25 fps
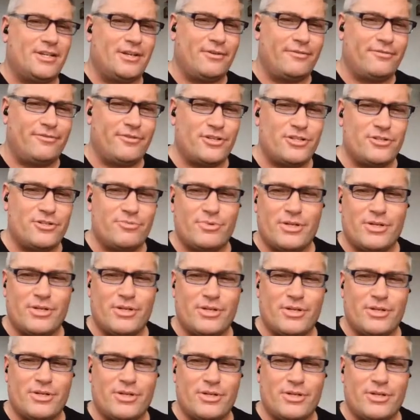infringement on
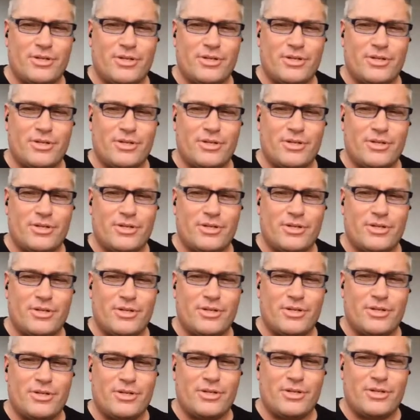free speech, or
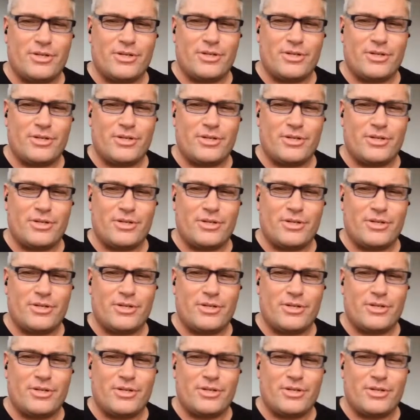what,
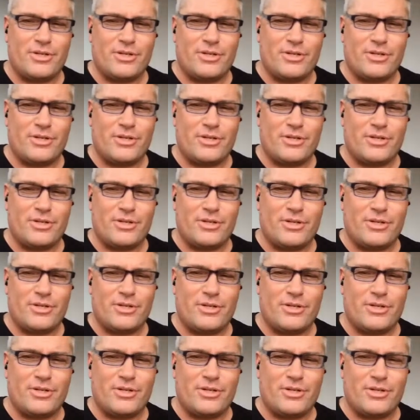the
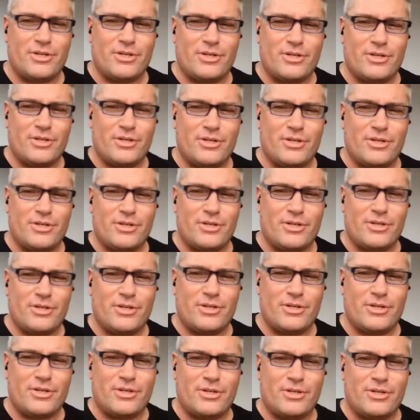suppression of speech. No,
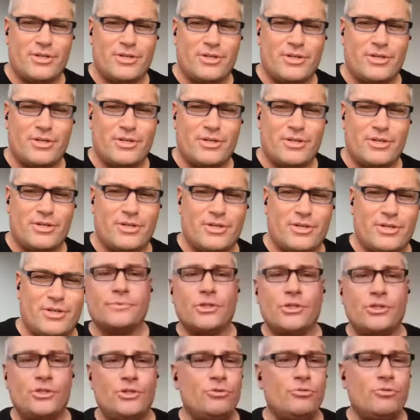it's not.
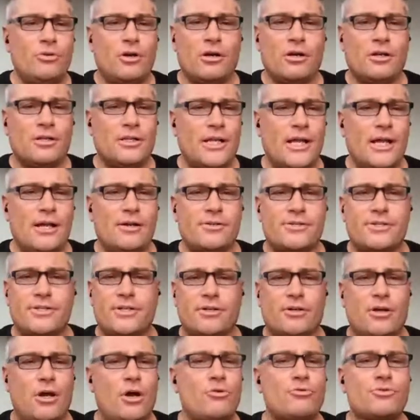You are allowed
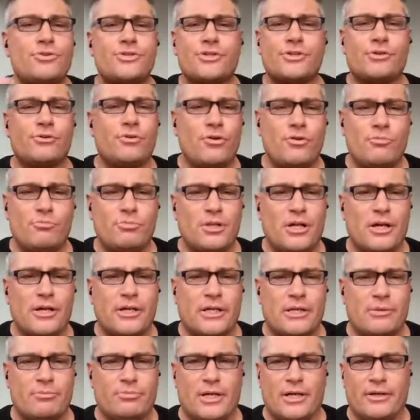to host your own
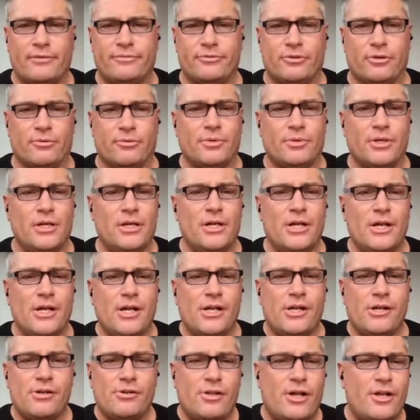blogging platform.
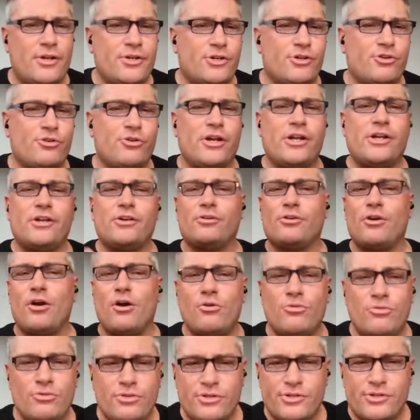You're allowed to create your
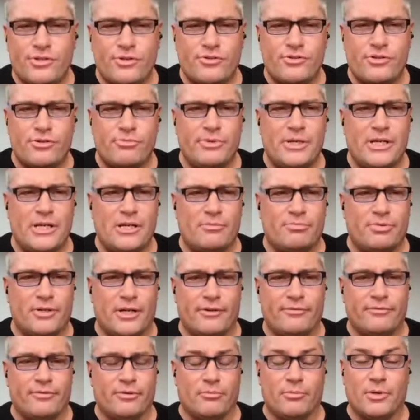own social media
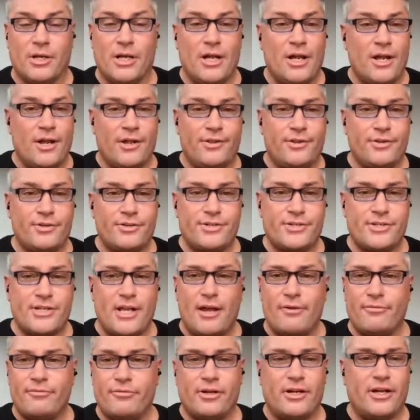platform. There's
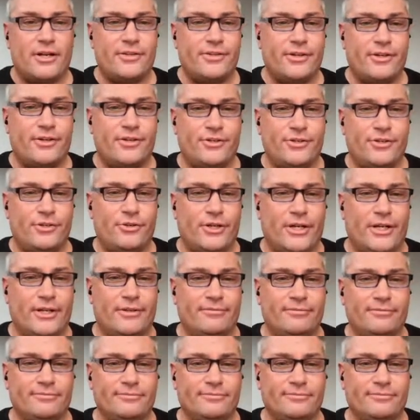software out there to do it.